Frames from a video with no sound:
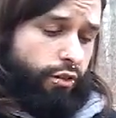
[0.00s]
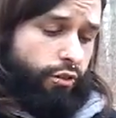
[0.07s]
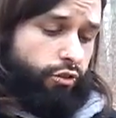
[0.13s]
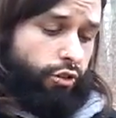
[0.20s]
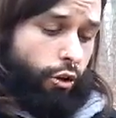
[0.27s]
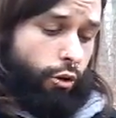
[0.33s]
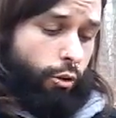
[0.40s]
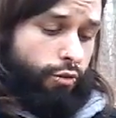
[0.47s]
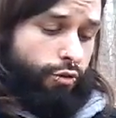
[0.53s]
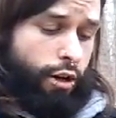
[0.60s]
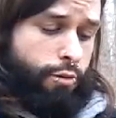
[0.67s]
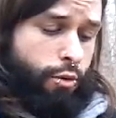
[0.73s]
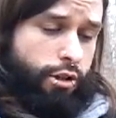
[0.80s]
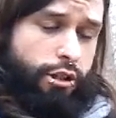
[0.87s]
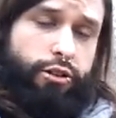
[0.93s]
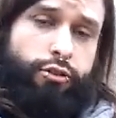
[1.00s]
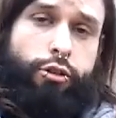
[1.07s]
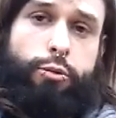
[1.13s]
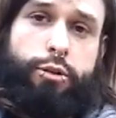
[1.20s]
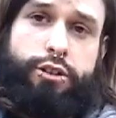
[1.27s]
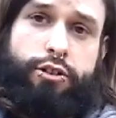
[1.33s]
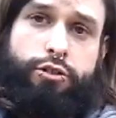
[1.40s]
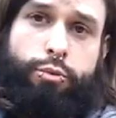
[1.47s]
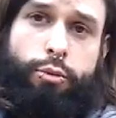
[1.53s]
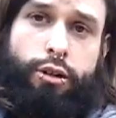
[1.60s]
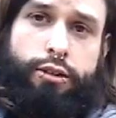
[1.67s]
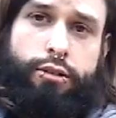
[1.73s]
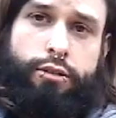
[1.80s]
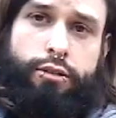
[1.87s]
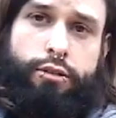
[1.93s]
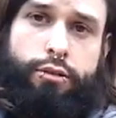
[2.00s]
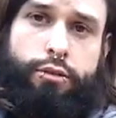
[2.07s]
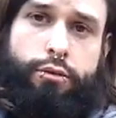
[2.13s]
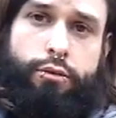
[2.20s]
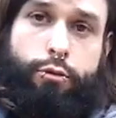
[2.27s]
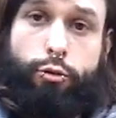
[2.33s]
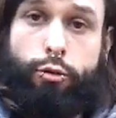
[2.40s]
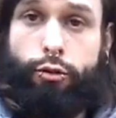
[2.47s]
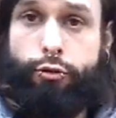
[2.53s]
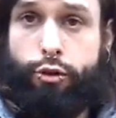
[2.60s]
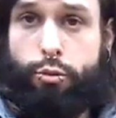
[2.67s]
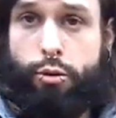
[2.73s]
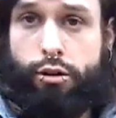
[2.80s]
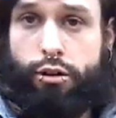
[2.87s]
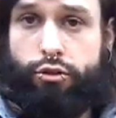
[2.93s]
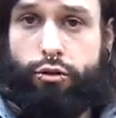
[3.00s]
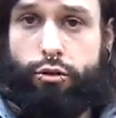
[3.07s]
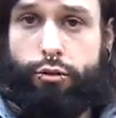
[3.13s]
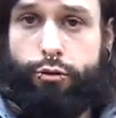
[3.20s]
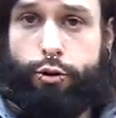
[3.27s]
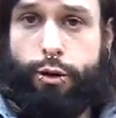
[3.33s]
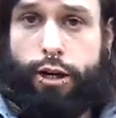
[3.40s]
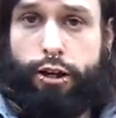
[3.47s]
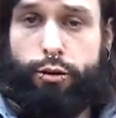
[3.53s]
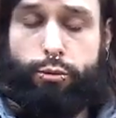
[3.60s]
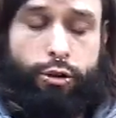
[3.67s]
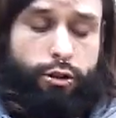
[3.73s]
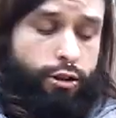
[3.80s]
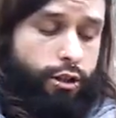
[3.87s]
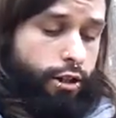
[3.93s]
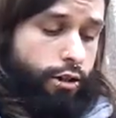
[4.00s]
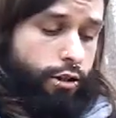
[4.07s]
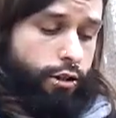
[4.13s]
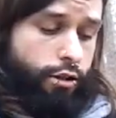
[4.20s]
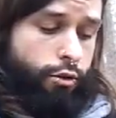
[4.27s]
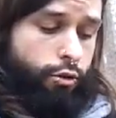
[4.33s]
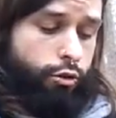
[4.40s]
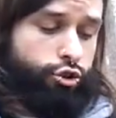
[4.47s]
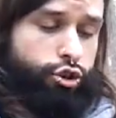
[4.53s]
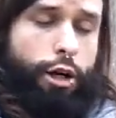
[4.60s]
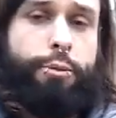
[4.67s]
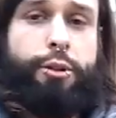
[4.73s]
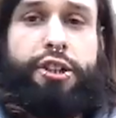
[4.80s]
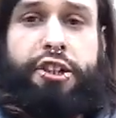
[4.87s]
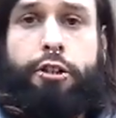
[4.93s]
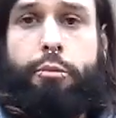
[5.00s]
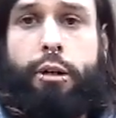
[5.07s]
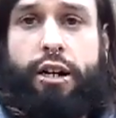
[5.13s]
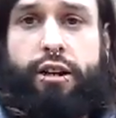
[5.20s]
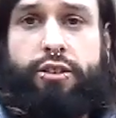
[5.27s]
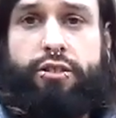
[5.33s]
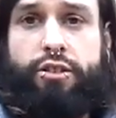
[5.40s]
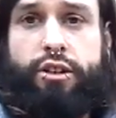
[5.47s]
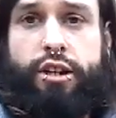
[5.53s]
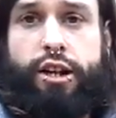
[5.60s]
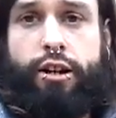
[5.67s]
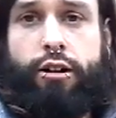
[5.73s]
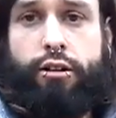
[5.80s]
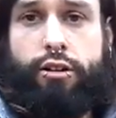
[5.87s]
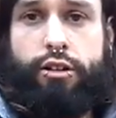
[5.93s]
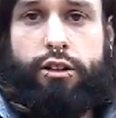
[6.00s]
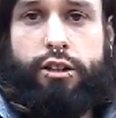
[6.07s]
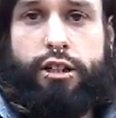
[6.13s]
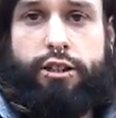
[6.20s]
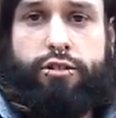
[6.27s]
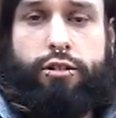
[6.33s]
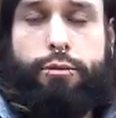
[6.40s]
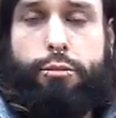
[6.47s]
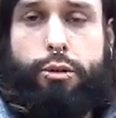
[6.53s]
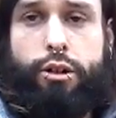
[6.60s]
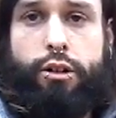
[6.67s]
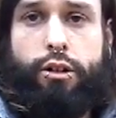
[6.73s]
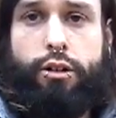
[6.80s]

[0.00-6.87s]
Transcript: So if I wanted to with this one, or if you wanted to, if you had one, you could drop a gearbox in there, get some